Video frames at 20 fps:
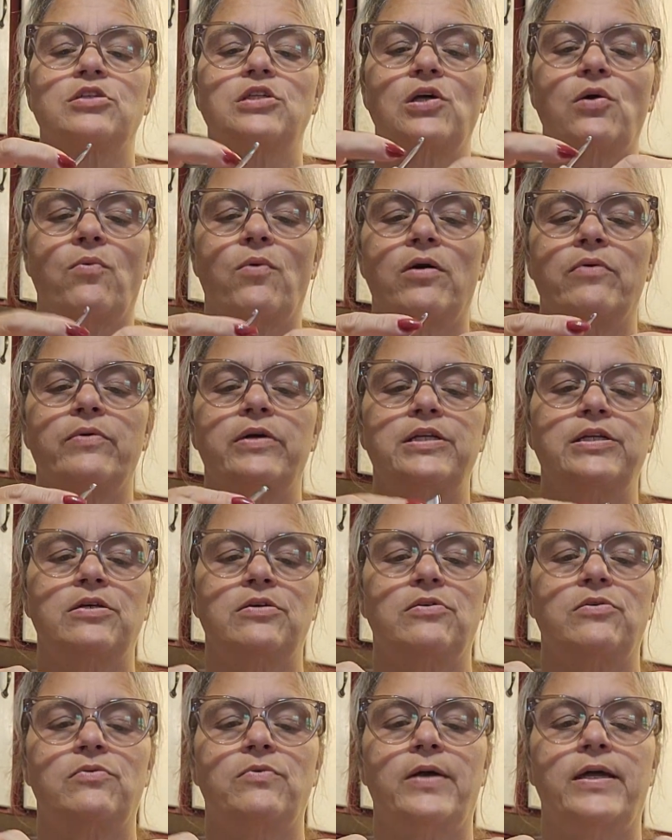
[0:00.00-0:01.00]
So what we
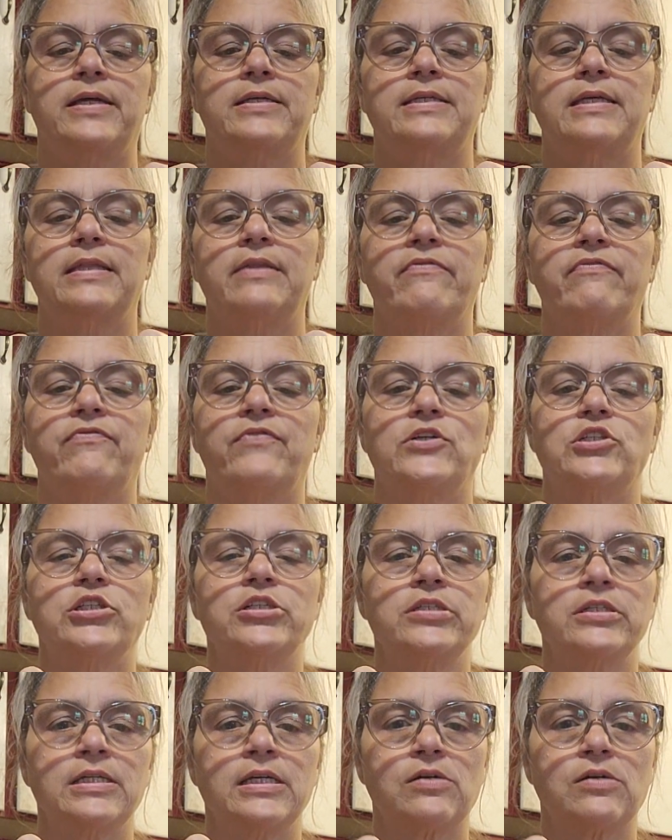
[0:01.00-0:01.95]
do is in the first